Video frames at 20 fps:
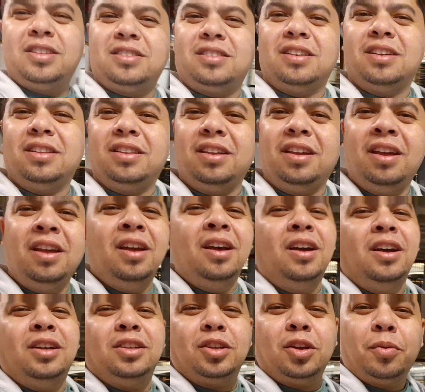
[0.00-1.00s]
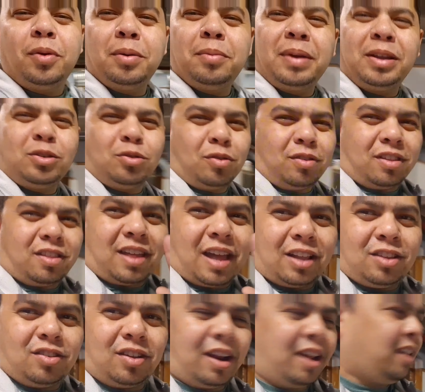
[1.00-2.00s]
dirty, so you want to make sure
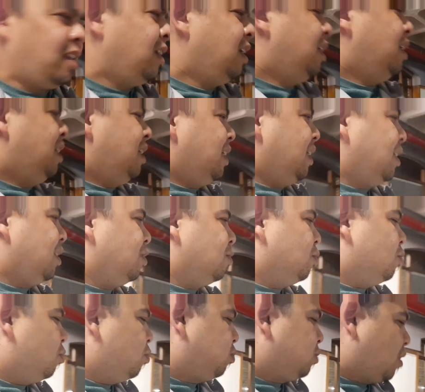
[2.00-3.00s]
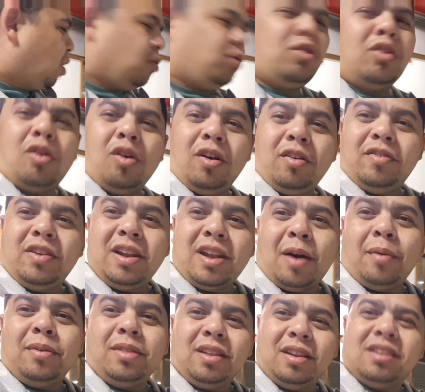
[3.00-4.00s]
that's right, and you coat your car every
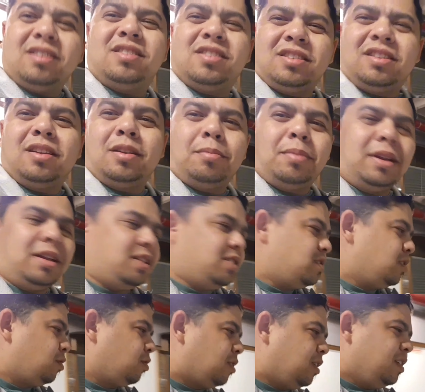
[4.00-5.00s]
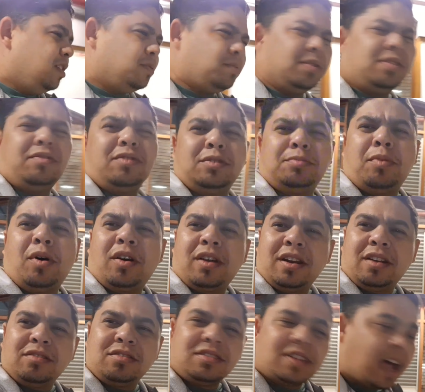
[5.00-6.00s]
now and then. It's just a little bit easier to clean, especially if it's
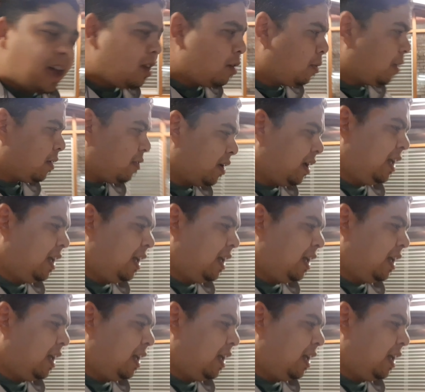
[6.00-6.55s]
parking outside or whatever.